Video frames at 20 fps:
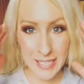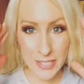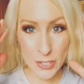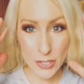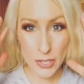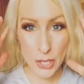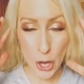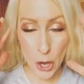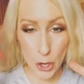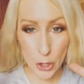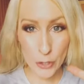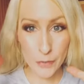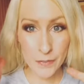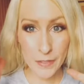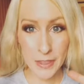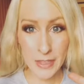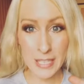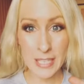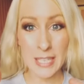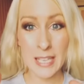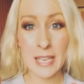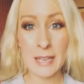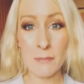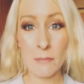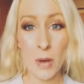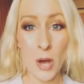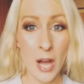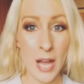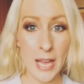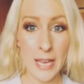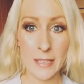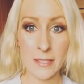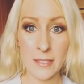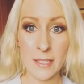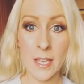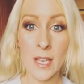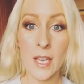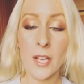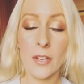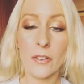into the overthinking
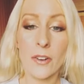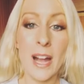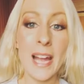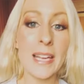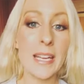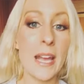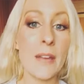mind, right?